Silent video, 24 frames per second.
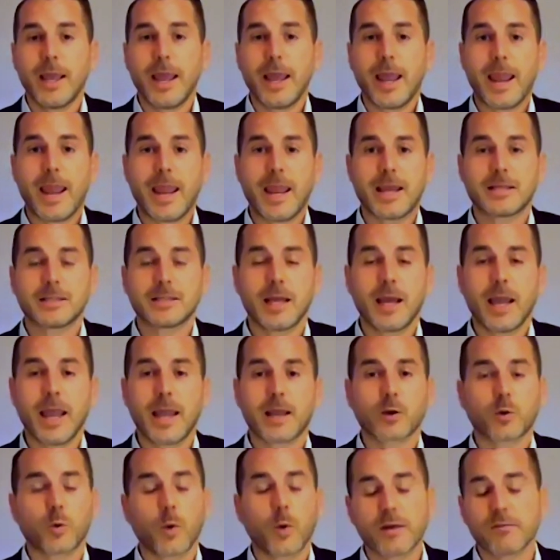
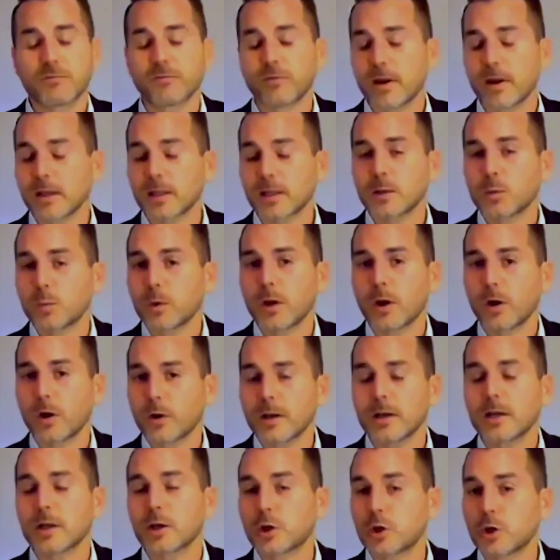And quite frankly, we are
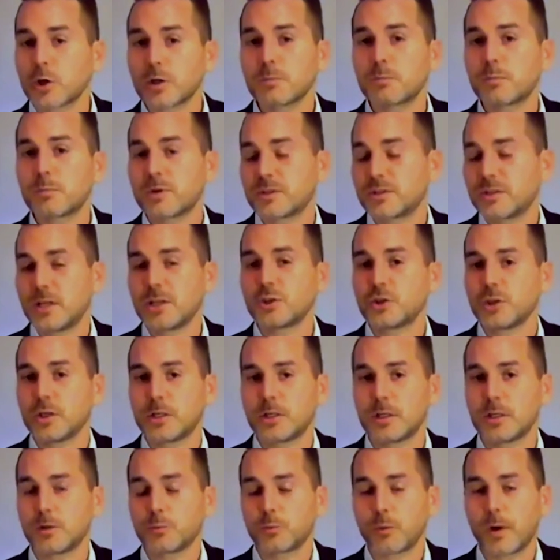in a good
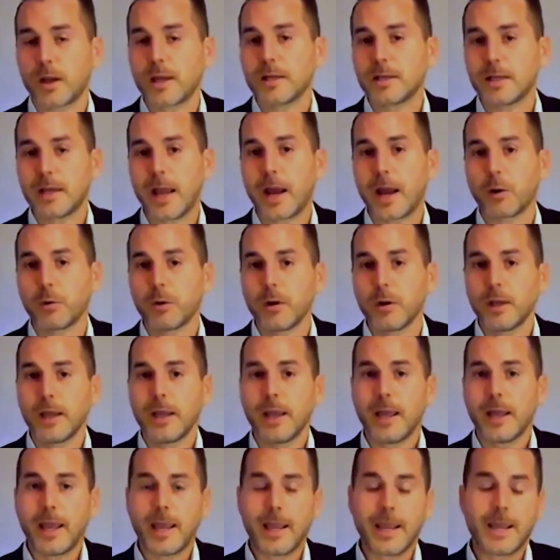position right now.
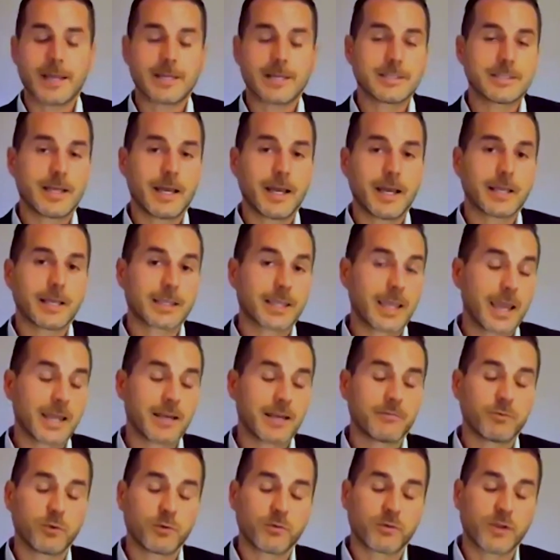And Ken,
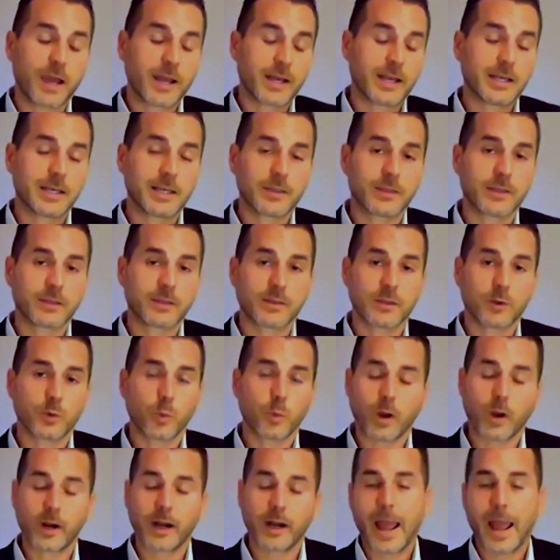if you've got anything that you
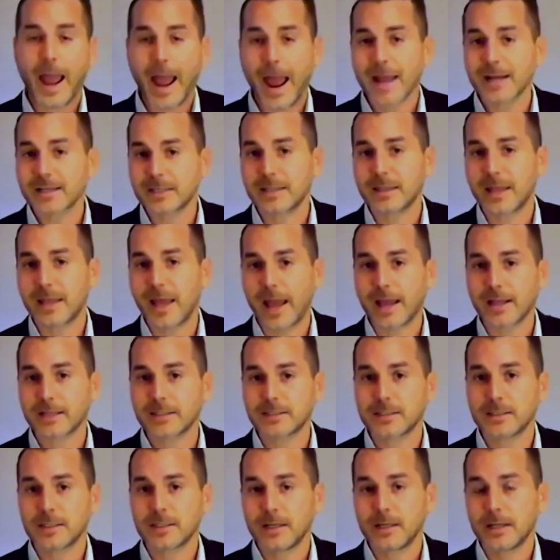want to add to
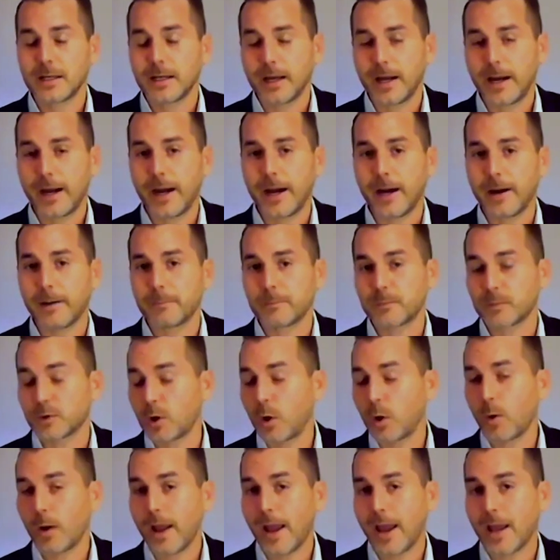that,
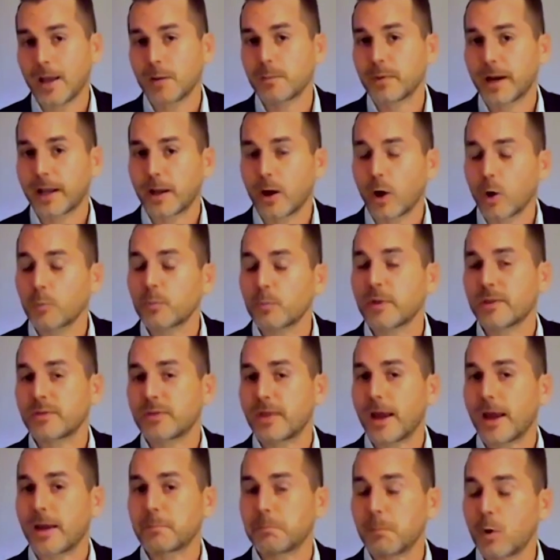go ahead. But I hope
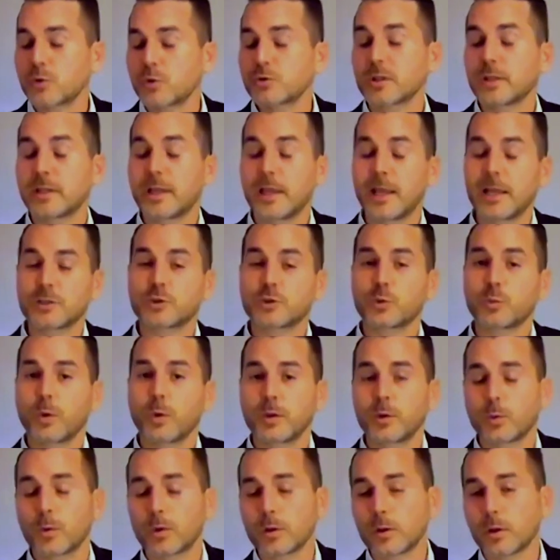that mostly answered what
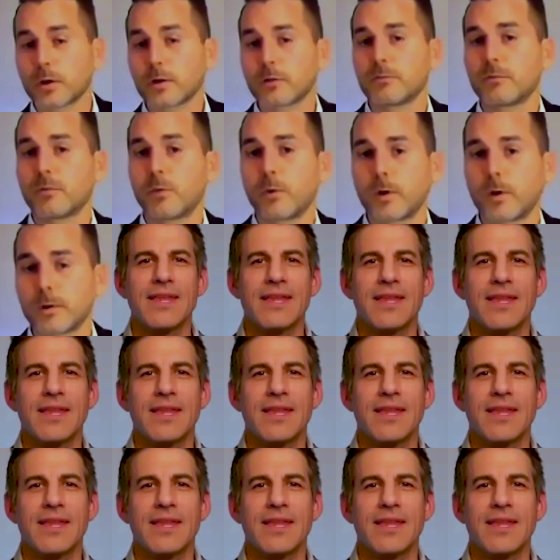you were looking for.